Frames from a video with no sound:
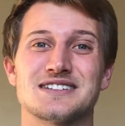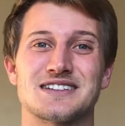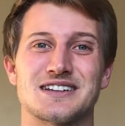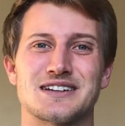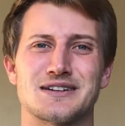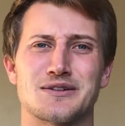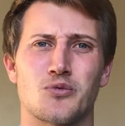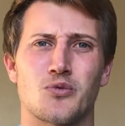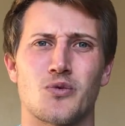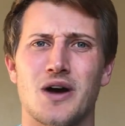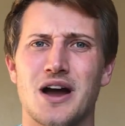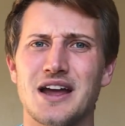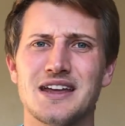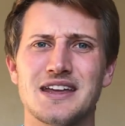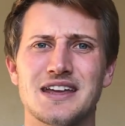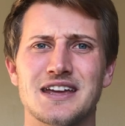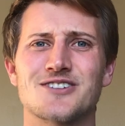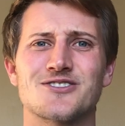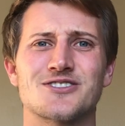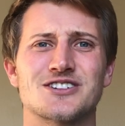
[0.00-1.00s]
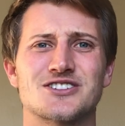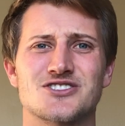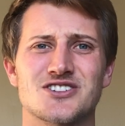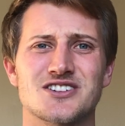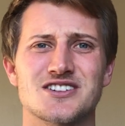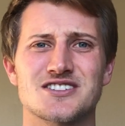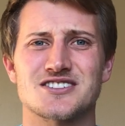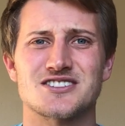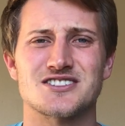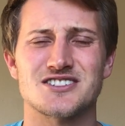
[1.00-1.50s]
then why can't we
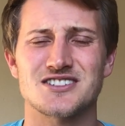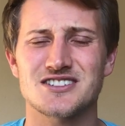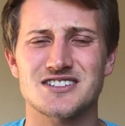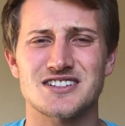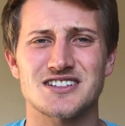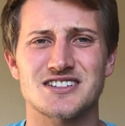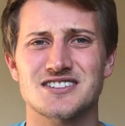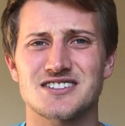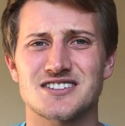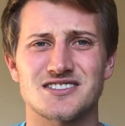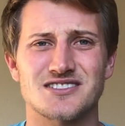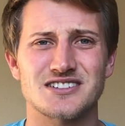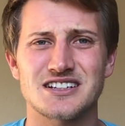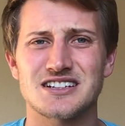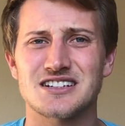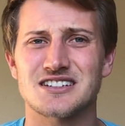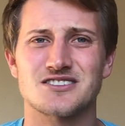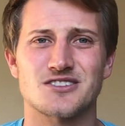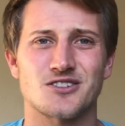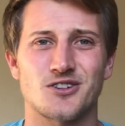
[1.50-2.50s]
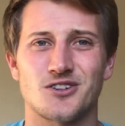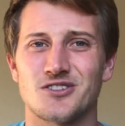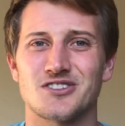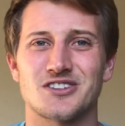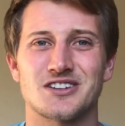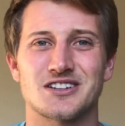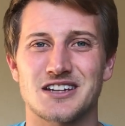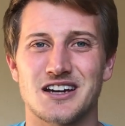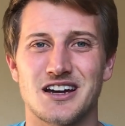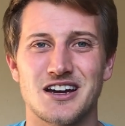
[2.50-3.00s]
trust Jesus to lead us all
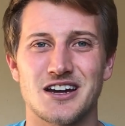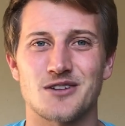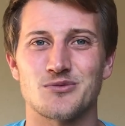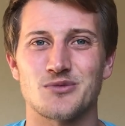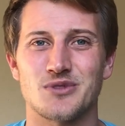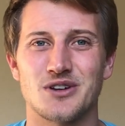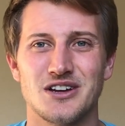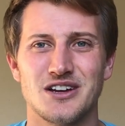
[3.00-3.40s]
the time?